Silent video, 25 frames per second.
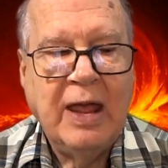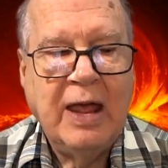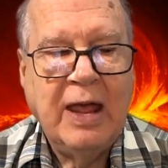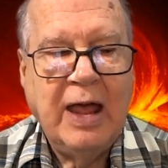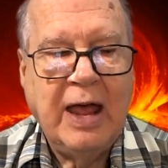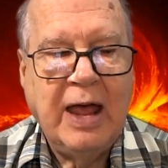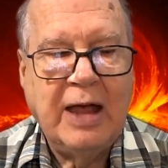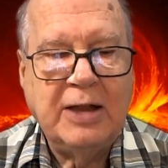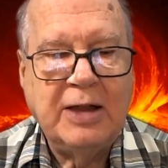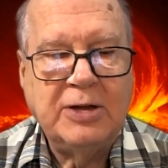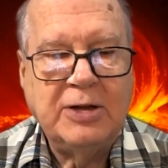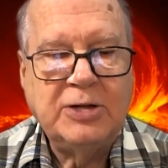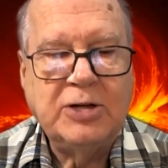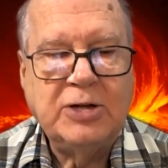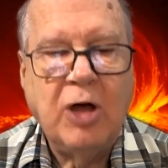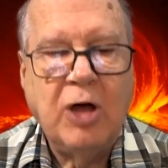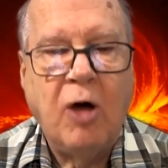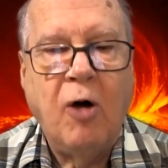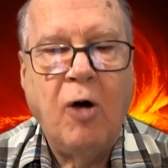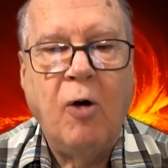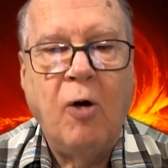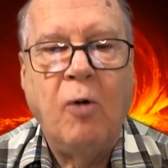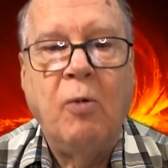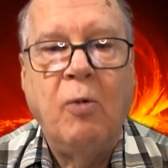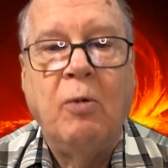And
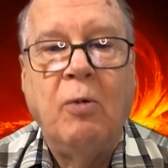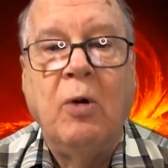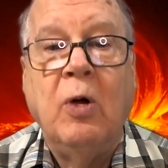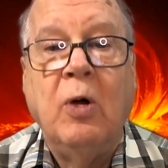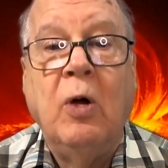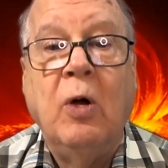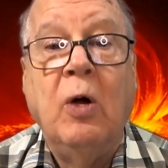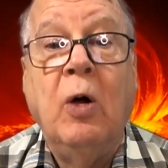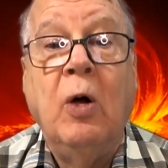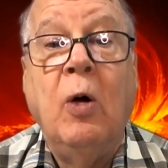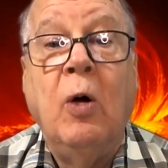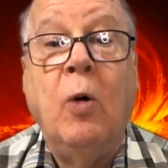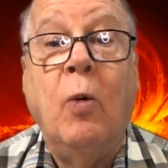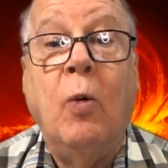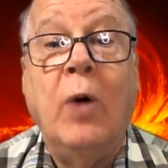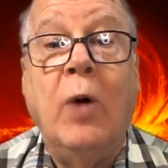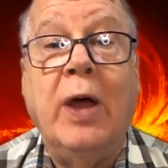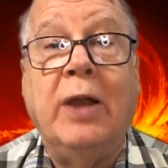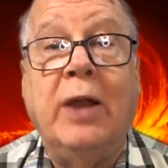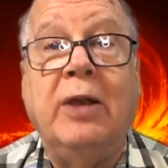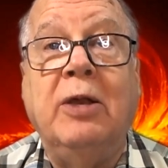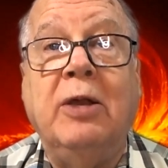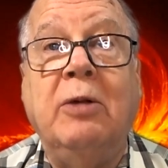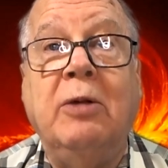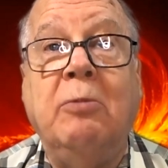so
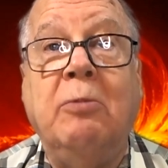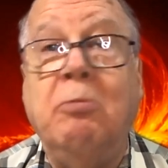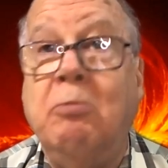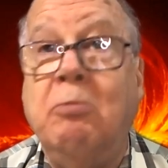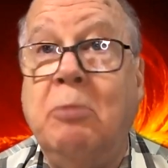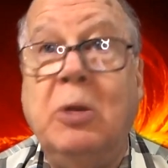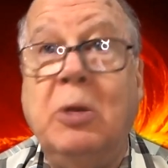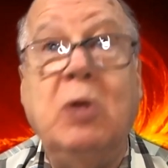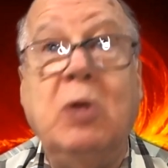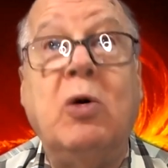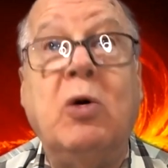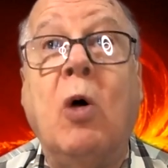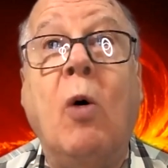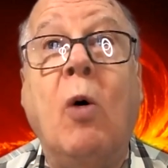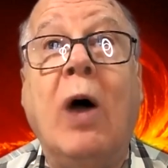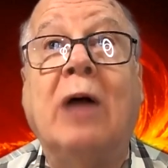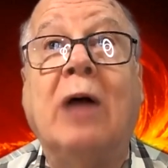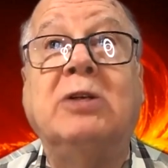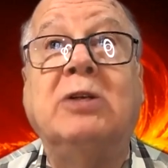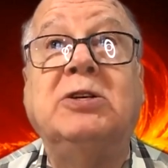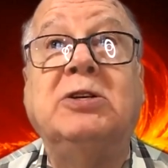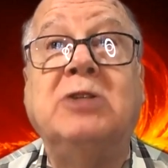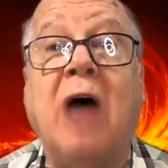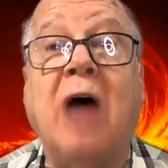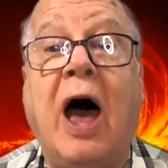when you go
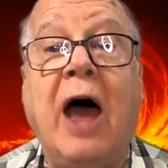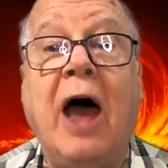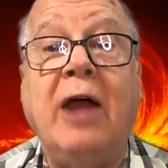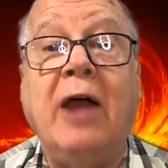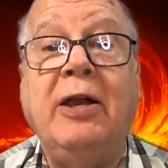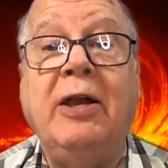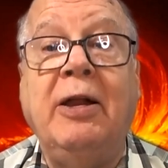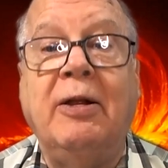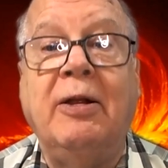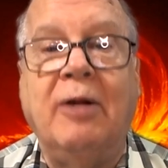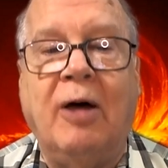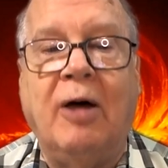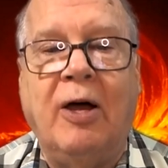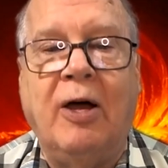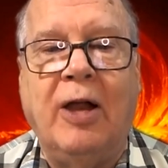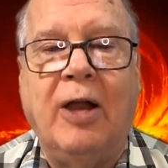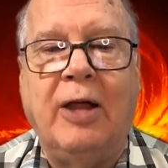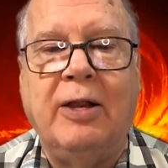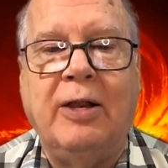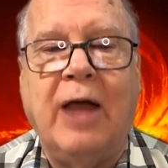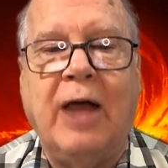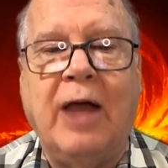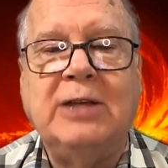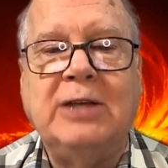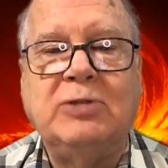outside on a
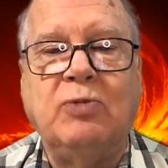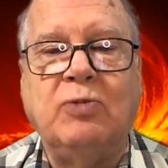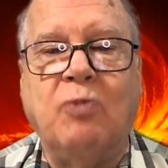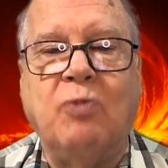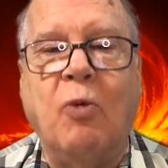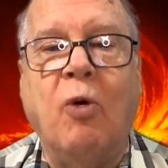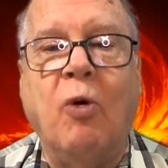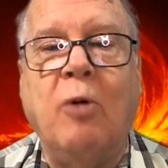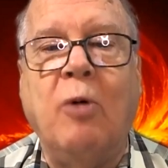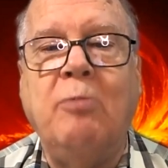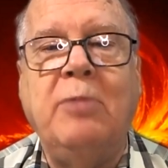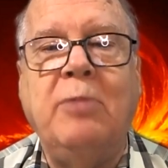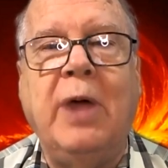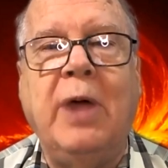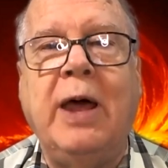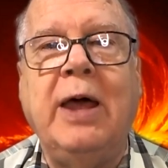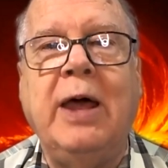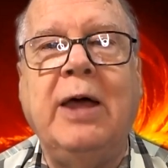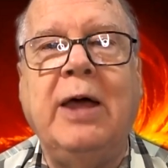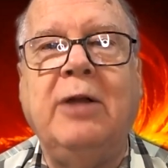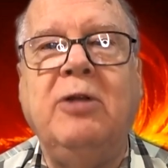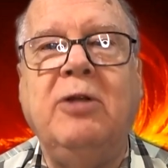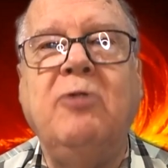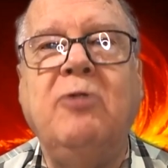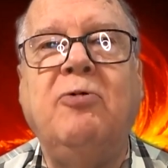nice warm day
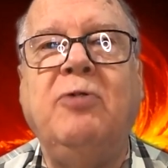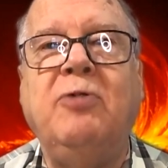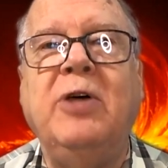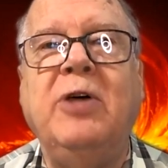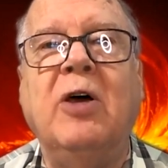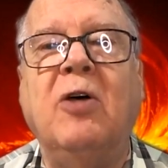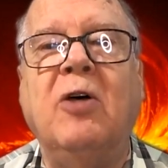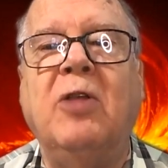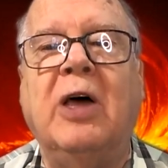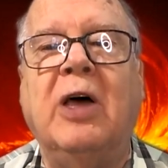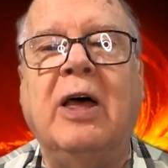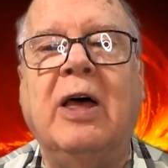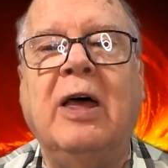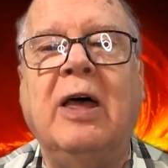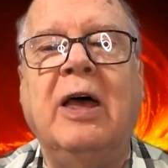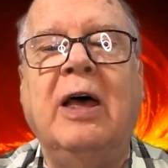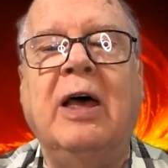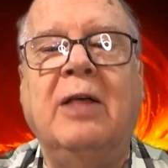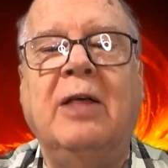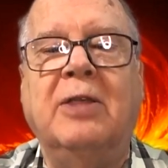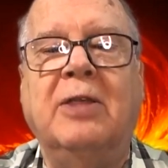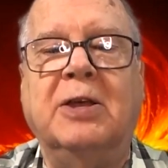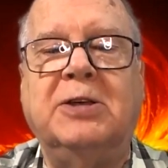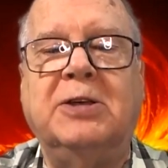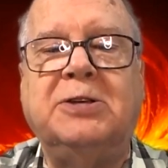and you feel the
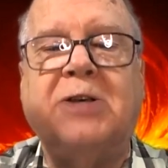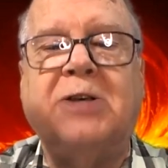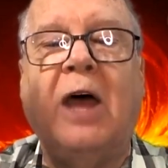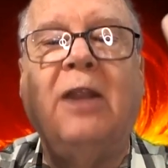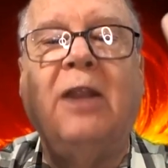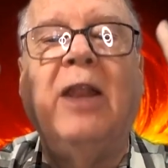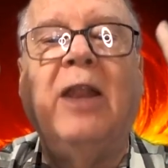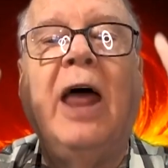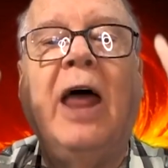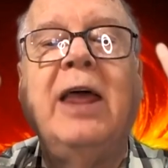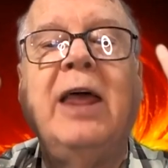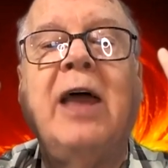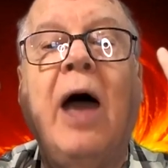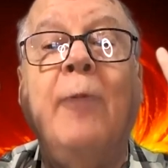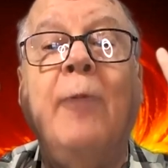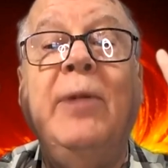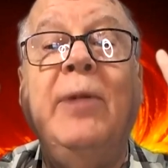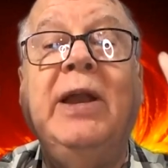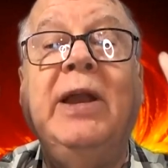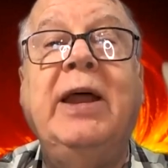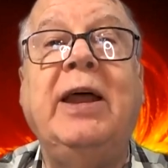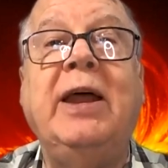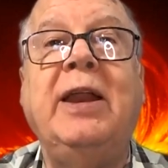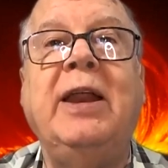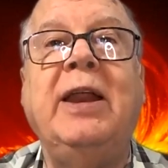sunlight coming
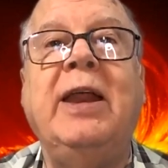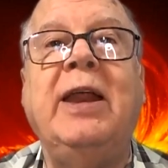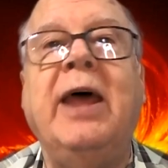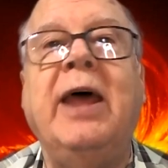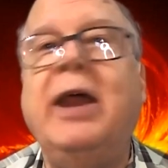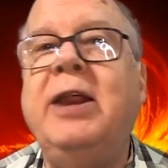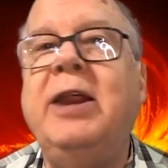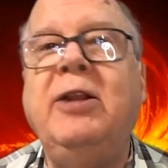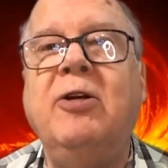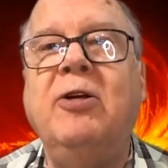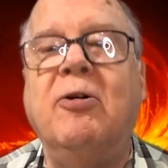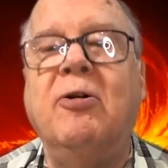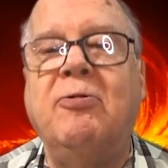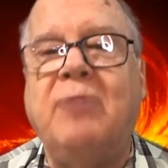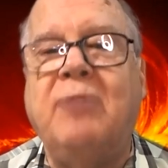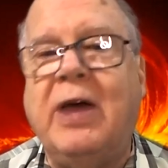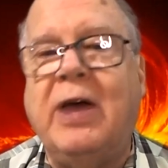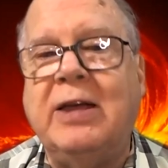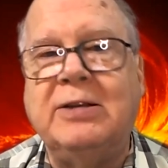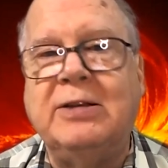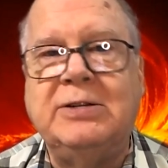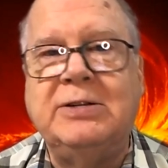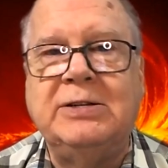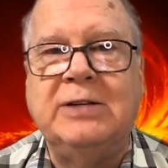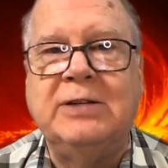in and hitting your
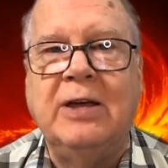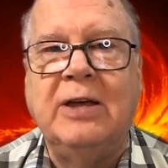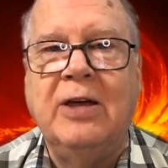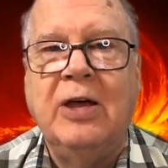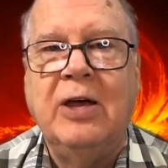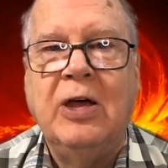face,